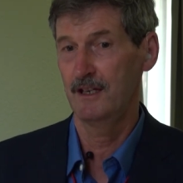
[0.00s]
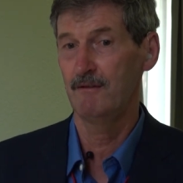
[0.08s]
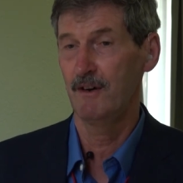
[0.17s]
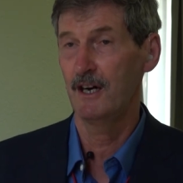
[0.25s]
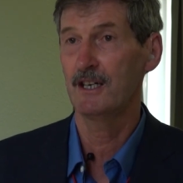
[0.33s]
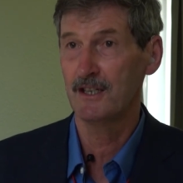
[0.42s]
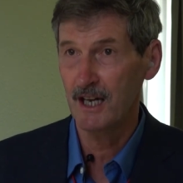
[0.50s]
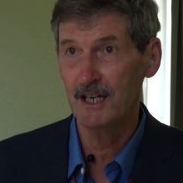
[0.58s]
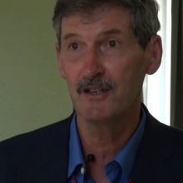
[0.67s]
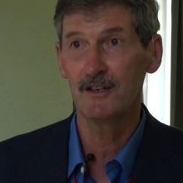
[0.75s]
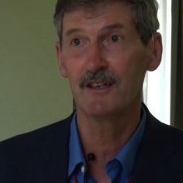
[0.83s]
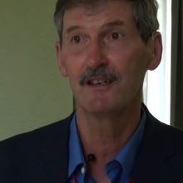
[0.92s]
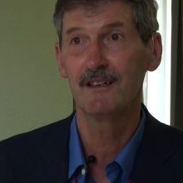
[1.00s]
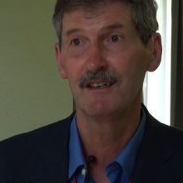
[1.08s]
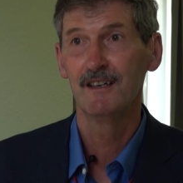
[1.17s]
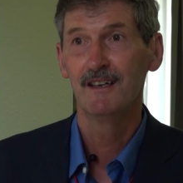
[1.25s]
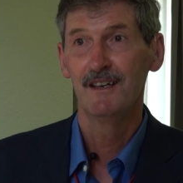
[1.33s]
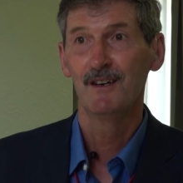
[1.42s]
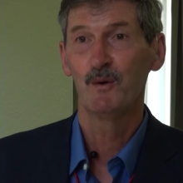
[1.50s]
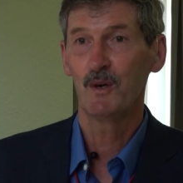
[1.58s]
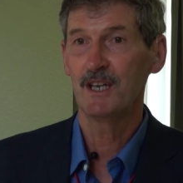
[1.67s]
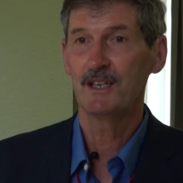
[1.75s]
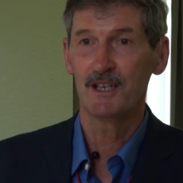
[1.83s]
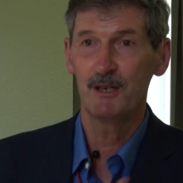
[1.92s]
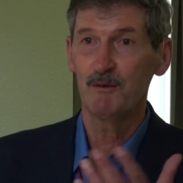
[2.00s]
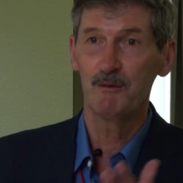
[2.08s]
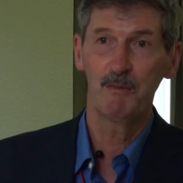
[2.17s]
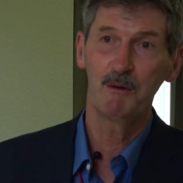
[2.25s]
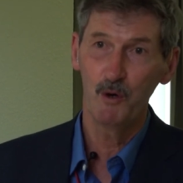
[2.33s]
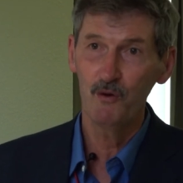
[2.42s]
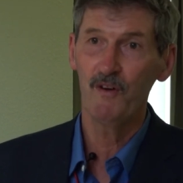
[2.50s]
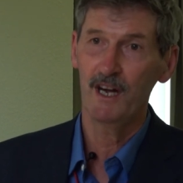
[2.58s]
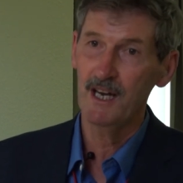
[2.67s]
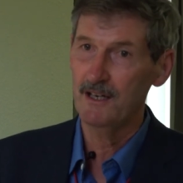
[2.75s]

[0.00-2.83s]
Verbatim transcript: deforestation, we seem to be moving.